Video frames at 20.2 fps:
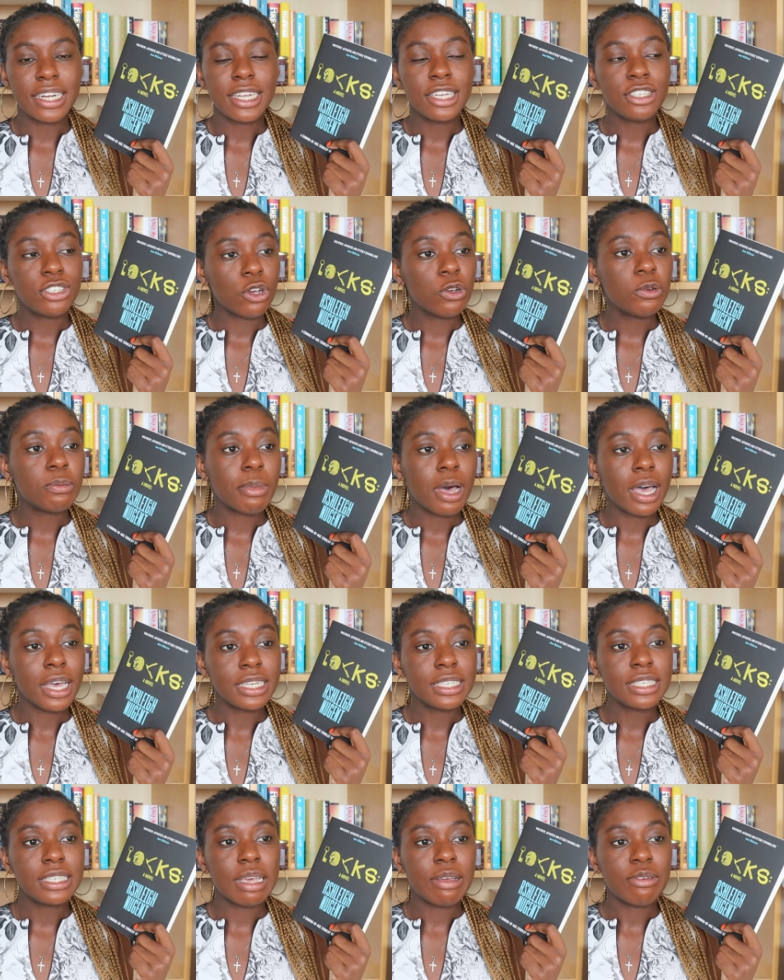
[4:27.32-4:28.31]
and I don't
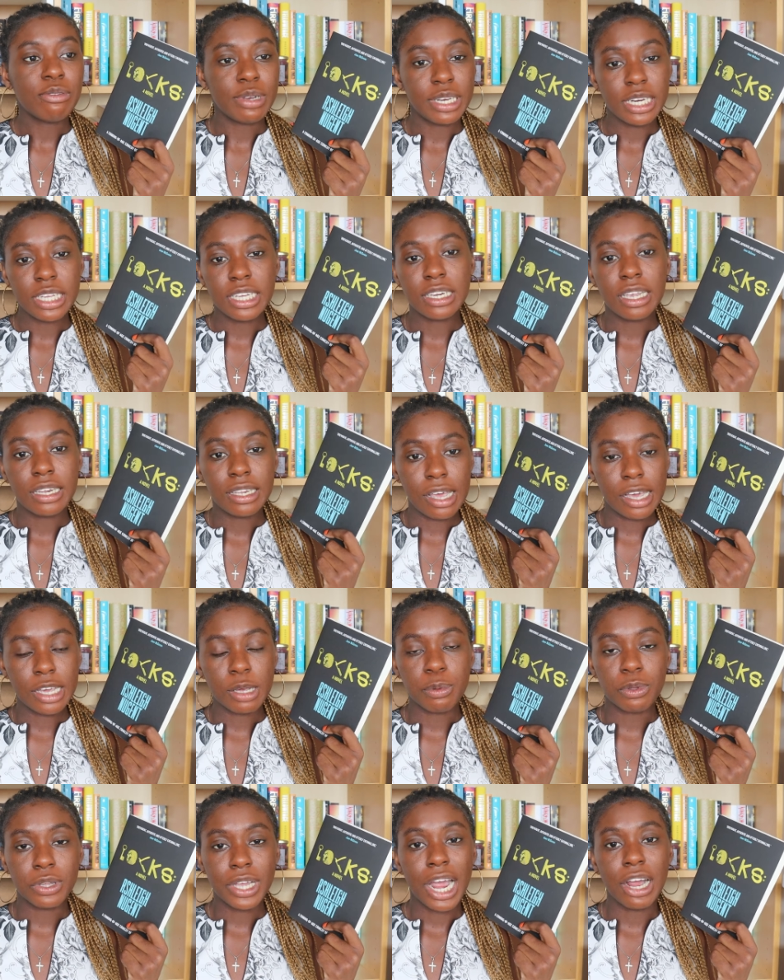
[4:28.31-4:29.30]
mind reading an
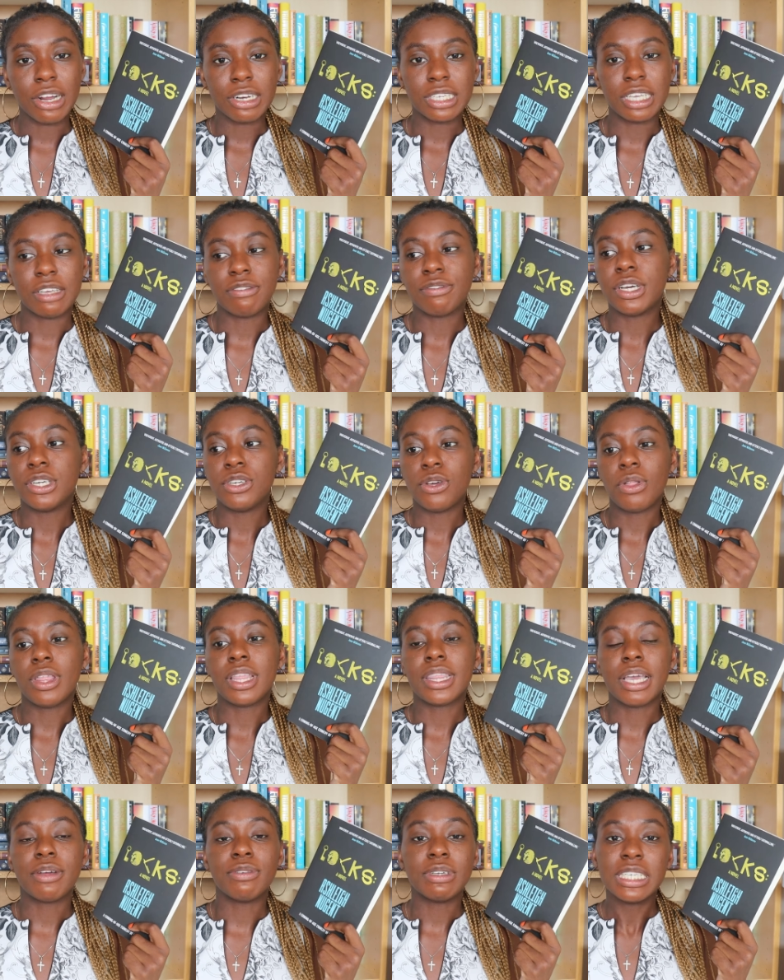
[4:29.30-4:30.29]
unlikable character if I know
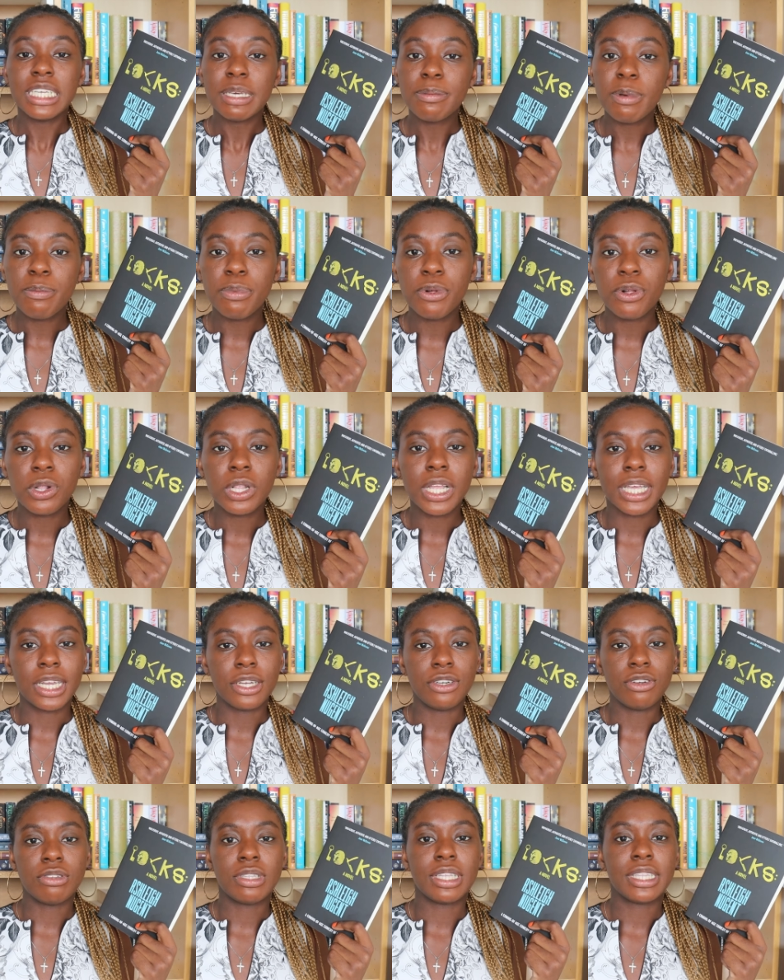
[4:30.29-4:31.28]
that they're redeemable and
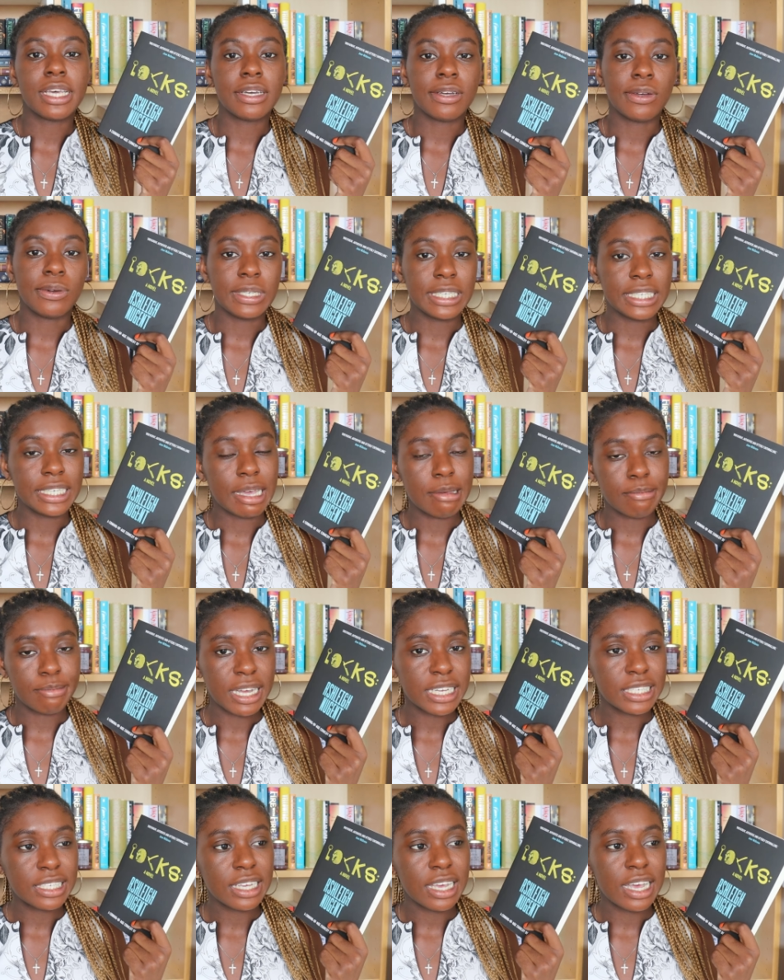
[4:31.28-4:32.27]
I know that they're going to get
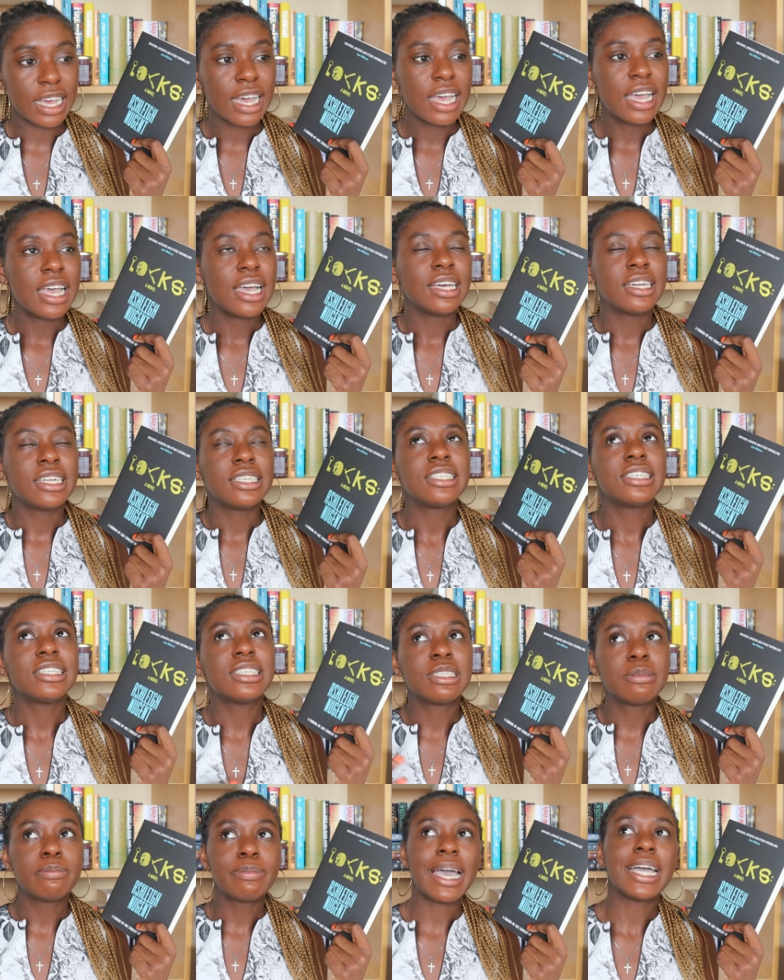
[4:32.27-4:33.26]
better and I
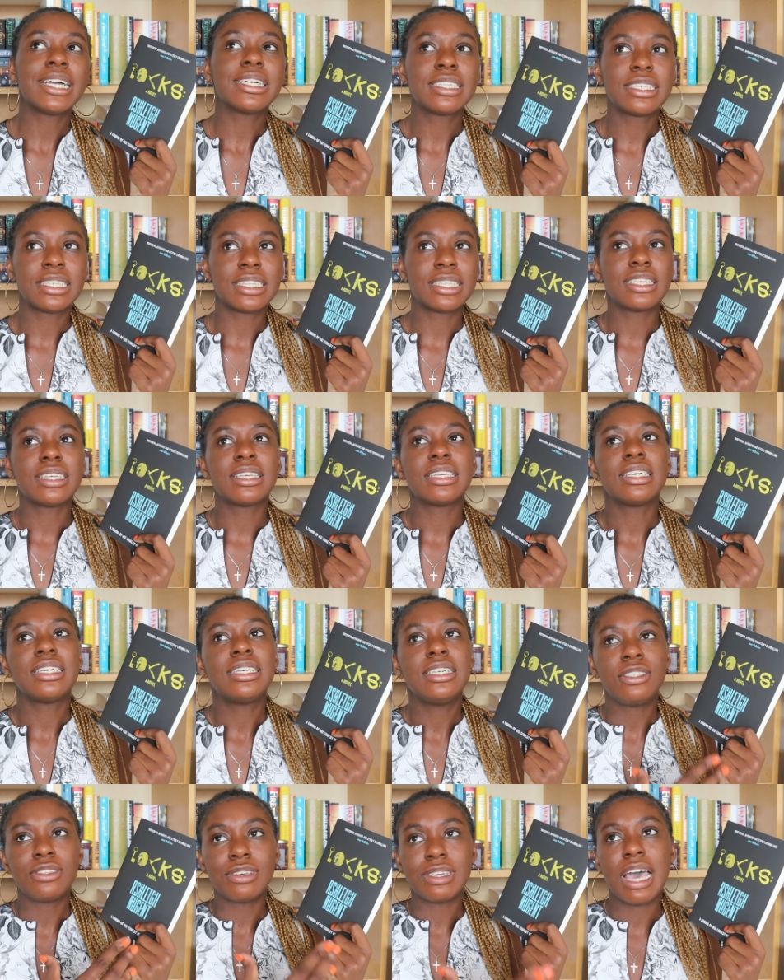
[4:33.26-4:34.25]
suspect
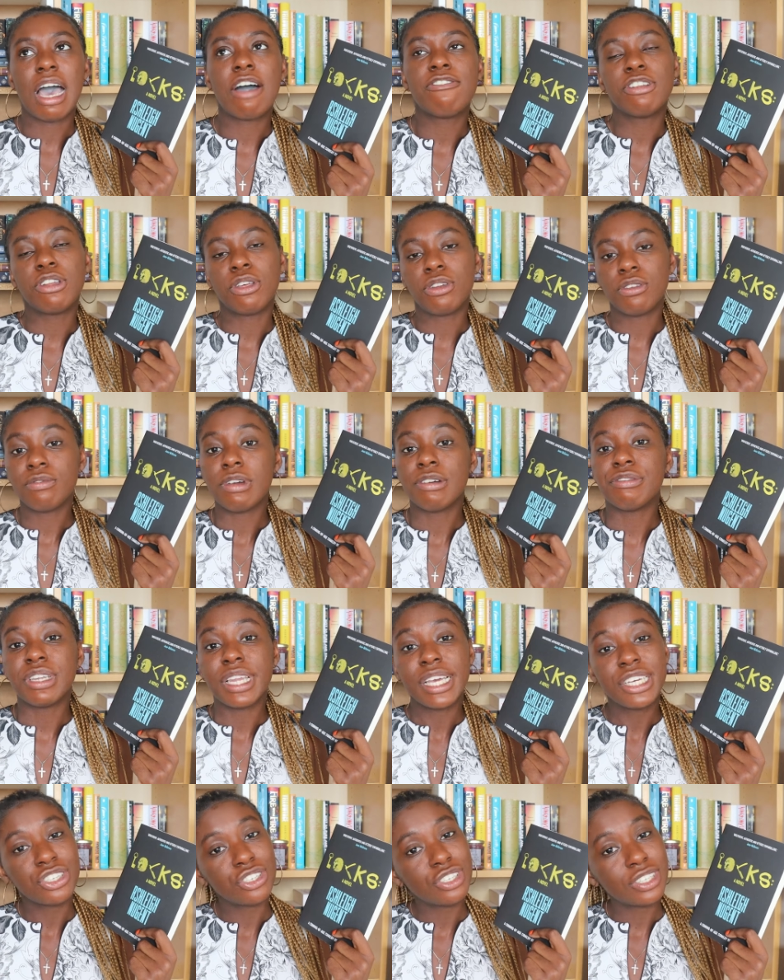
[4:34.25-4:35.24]
he's going to have a lot of
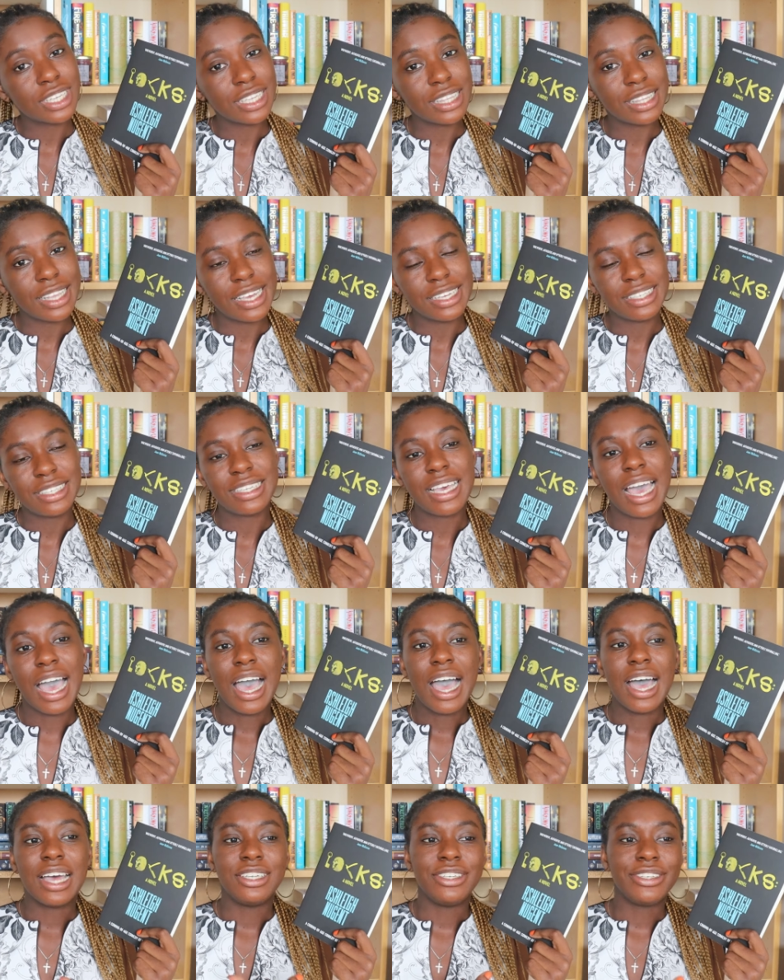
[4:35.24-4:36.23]
revelations in this
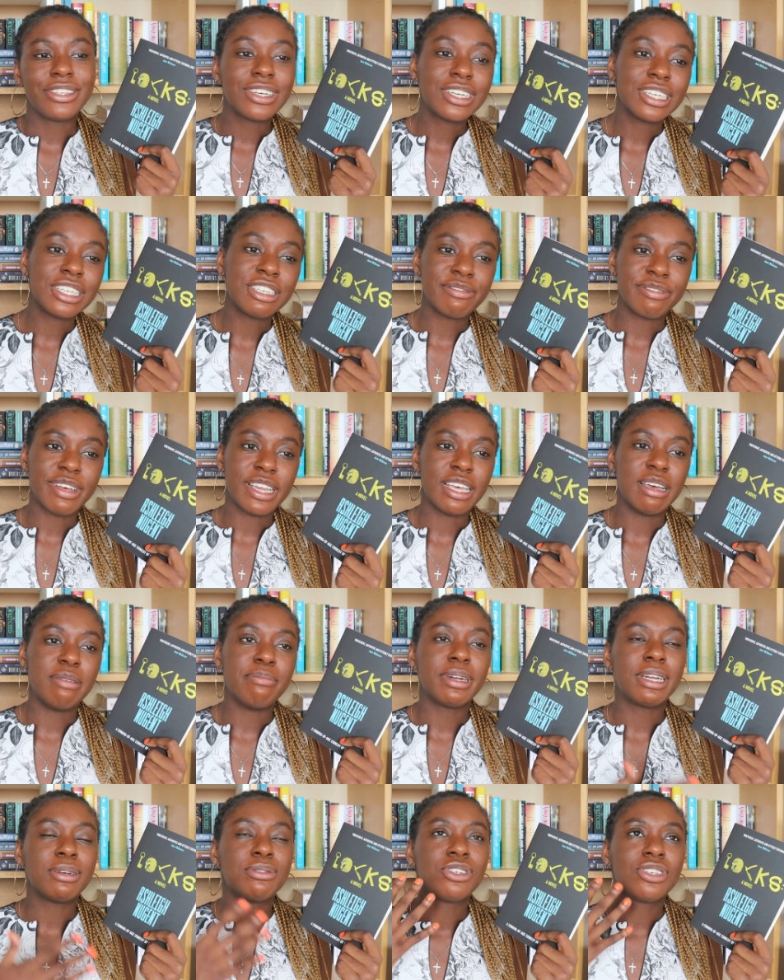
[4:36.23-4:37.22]
and he's going to
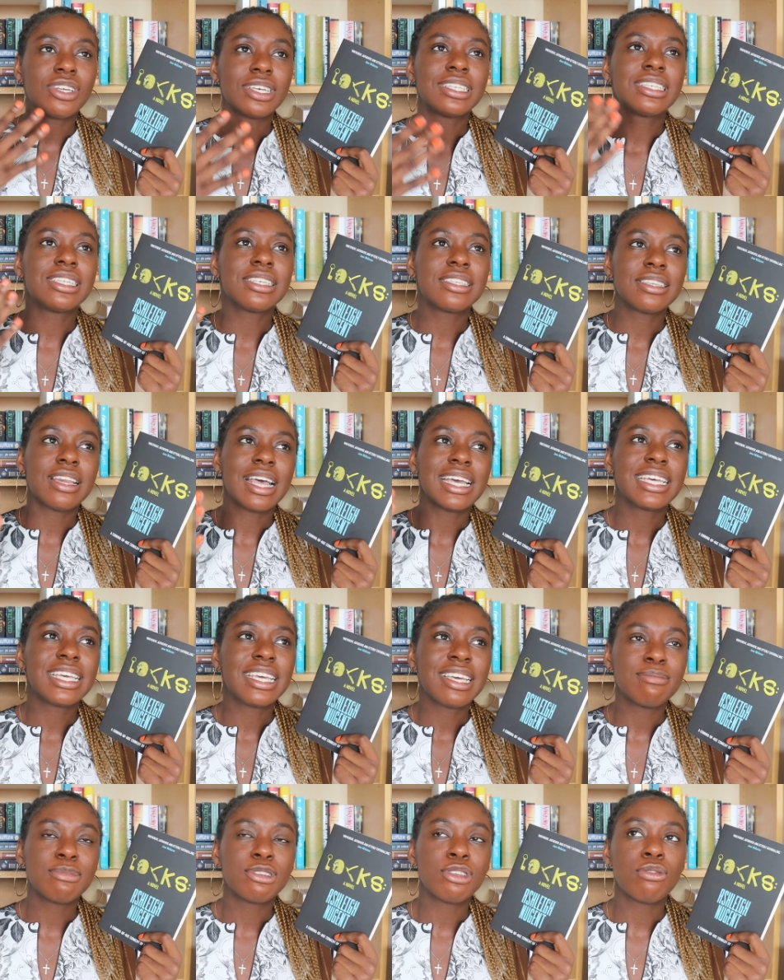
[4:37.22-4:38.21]
develop but I was just
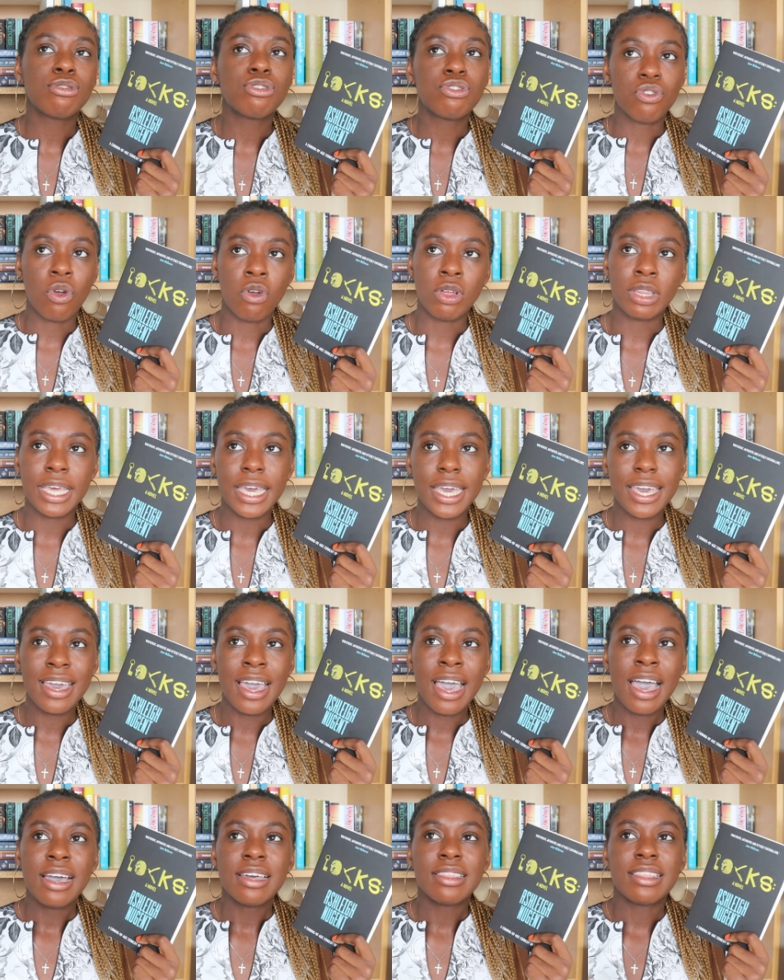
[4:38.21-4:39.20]
disliking him so
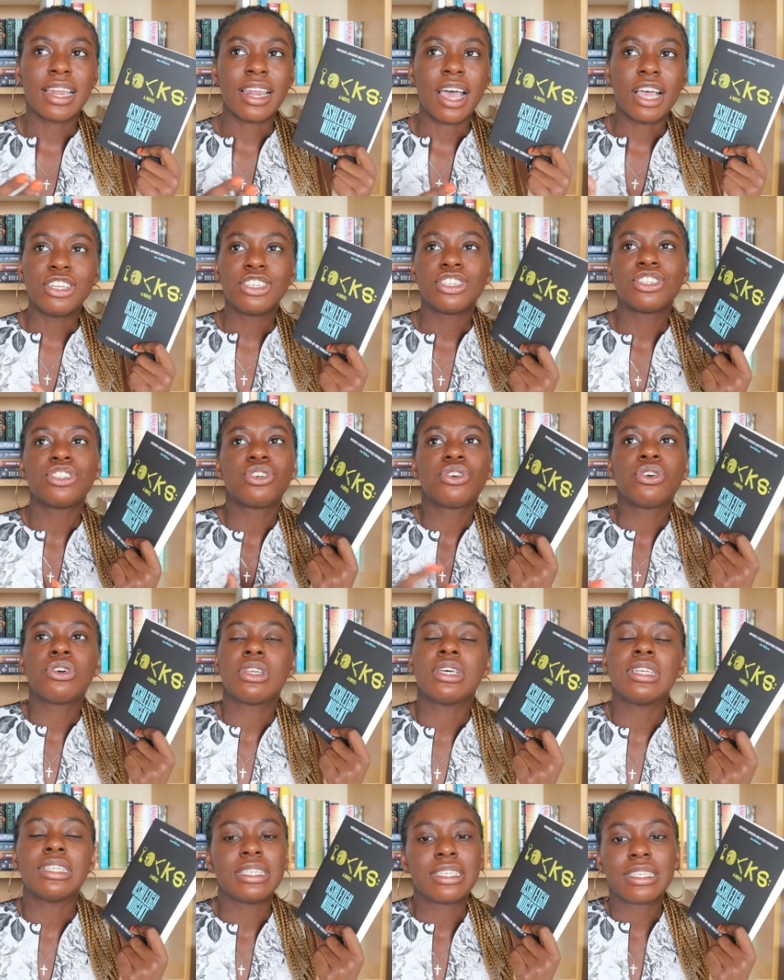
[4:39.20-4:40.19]
strongly that I just
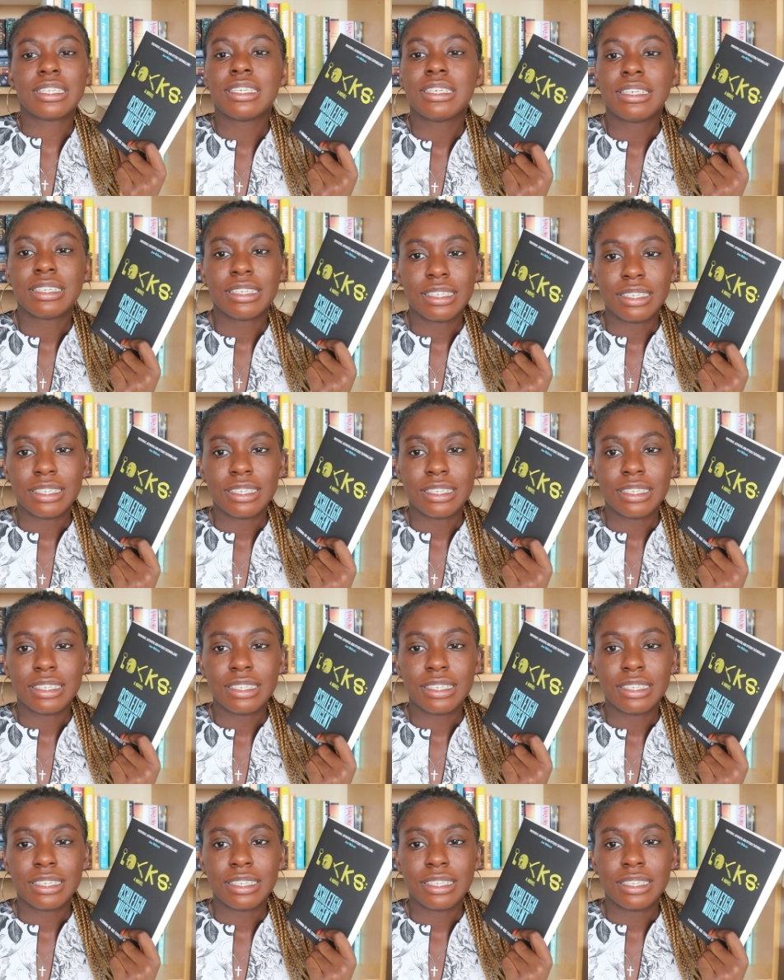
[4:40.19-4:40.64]
couldn't